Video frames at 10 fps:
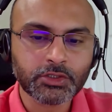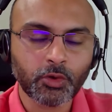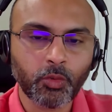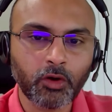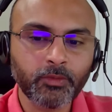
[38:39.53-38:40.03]
So
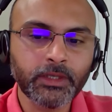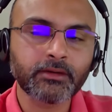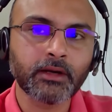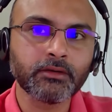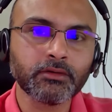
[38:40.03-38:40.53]
what we
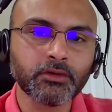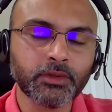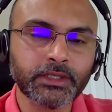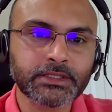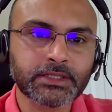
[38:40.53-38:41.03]
try to do
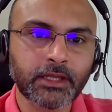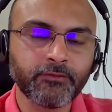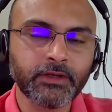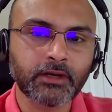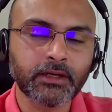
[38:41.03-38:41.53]
is like
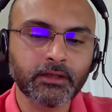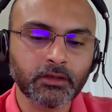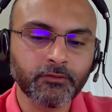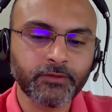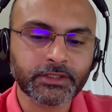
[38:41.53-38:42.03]
we tried
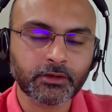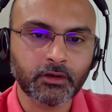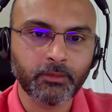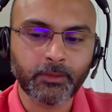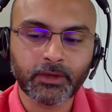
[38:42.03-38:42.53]
a feature
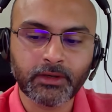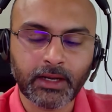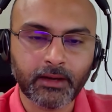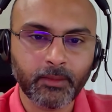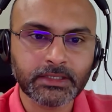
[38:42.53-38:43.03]
called memory
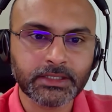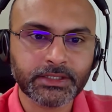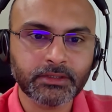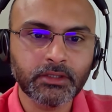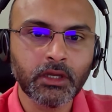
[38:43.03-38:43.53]

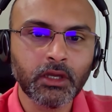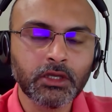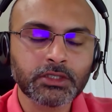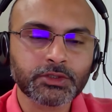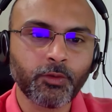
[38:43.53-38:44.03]
randomization.
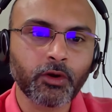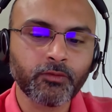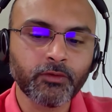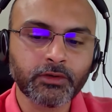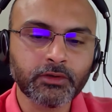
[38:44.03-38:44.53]
So what
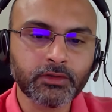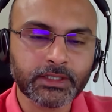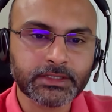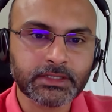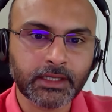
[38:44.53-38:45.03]
would do
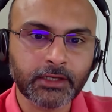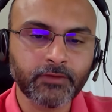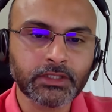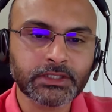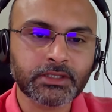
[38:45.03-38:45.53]
is like it
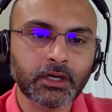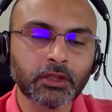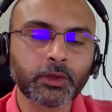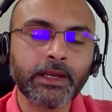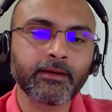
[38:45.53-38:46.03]
will just
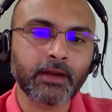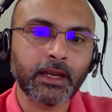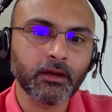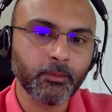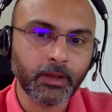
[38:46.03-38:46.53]
allocate
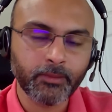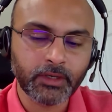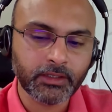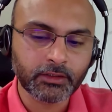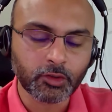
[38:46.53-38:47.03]
random
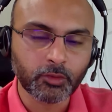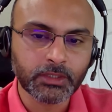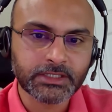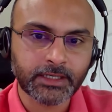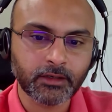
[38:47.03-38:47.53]
memory in
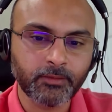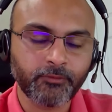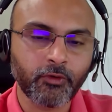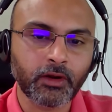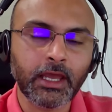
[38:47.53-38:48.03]
global setup
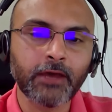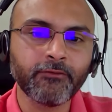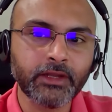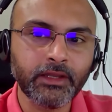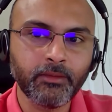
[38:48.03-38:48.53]
for
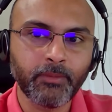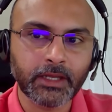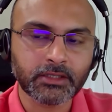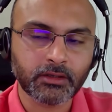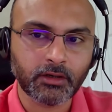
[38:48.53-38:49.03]
every
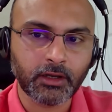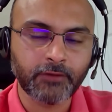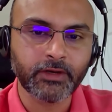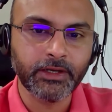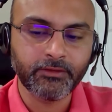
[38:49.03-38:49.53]

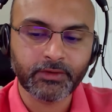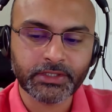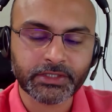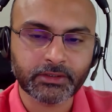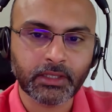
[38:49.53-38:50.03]

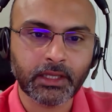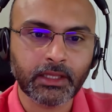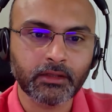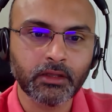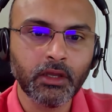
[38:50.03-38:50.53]
iteration,
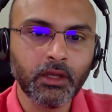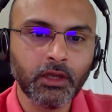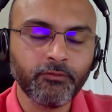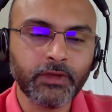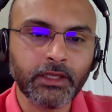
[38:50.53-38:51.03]
and
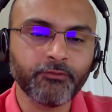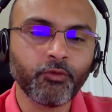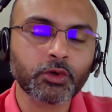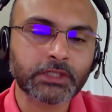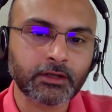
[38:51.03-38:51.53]
we
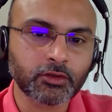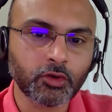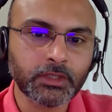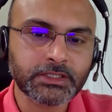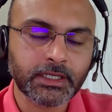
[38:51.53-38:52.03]
invoke that
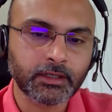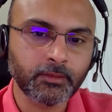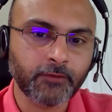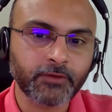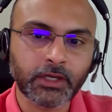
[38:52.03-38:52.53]
global setup
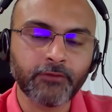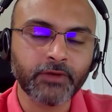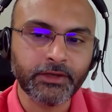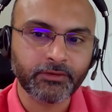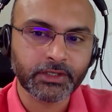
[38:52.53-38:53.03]
after
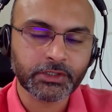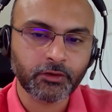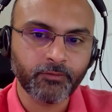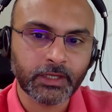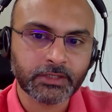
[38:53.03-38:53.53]
every iteration
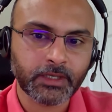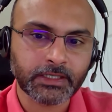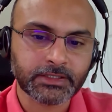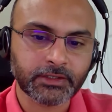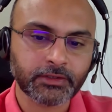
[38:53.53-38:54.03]
of benchmark
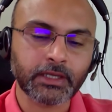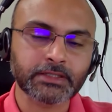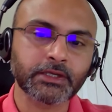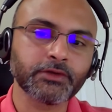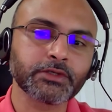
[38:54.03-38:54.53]

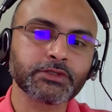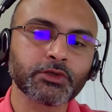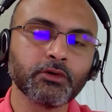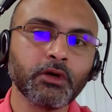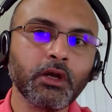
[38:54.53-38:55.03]
execution.
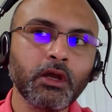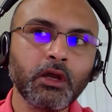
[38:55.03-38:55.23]
So